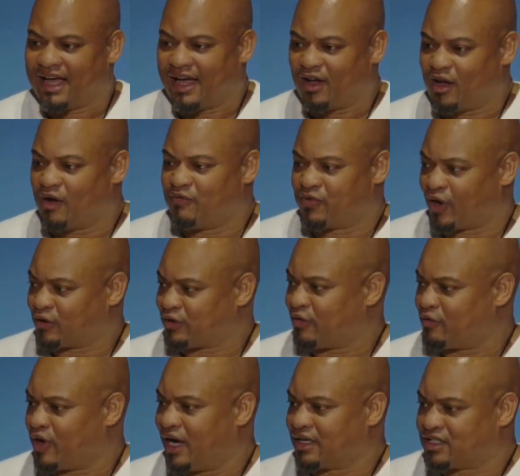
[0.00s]
Uh, verse
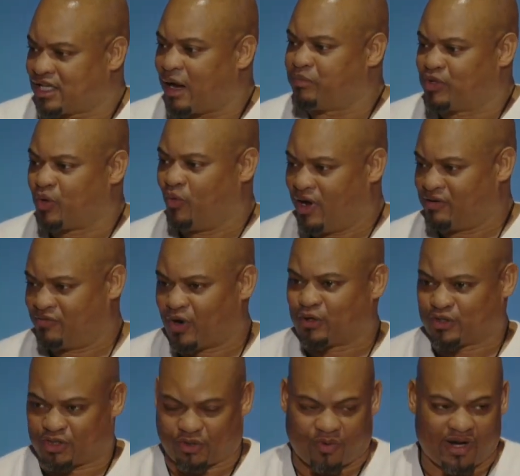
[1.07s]
uh, chapter one verse
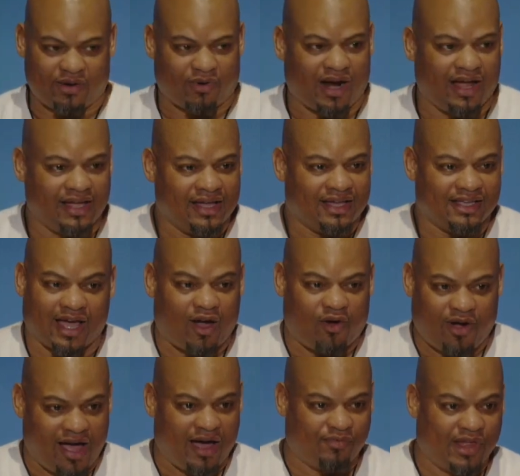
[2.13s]
three. Right. Y'all don't
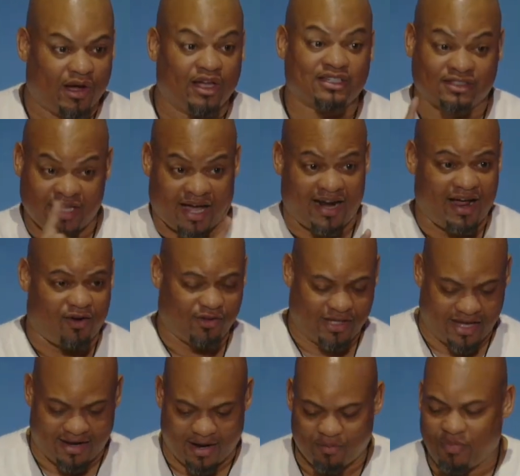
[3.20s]
have that. It's not out
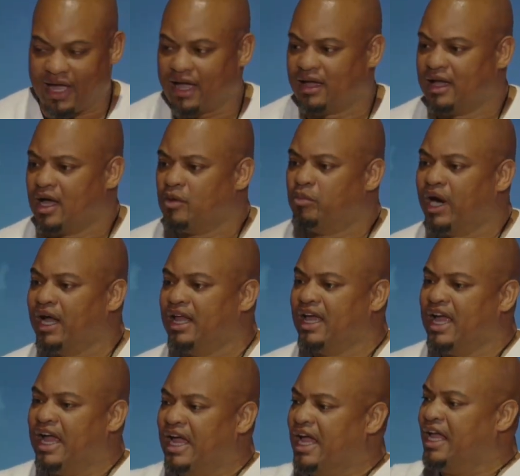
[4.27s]
yet. Amen. But
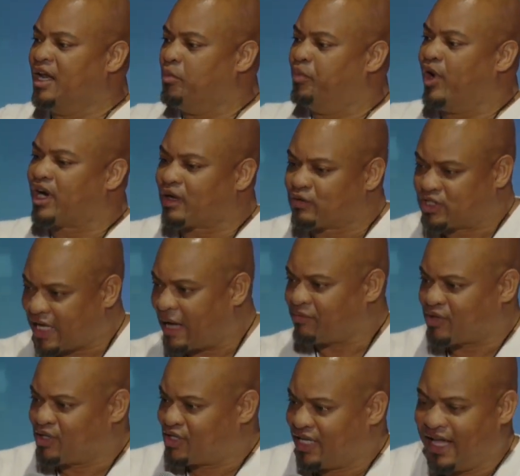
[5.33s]
in the book of
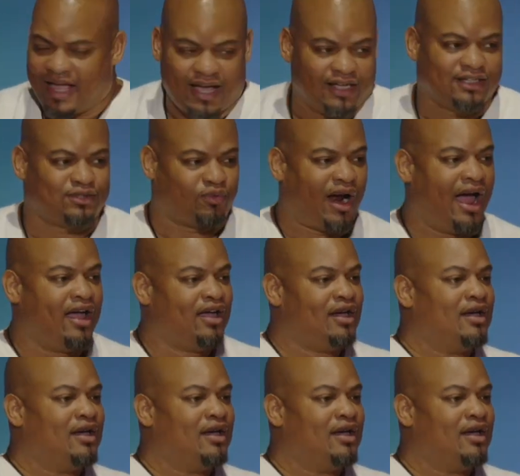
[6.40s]
chapter DS, right?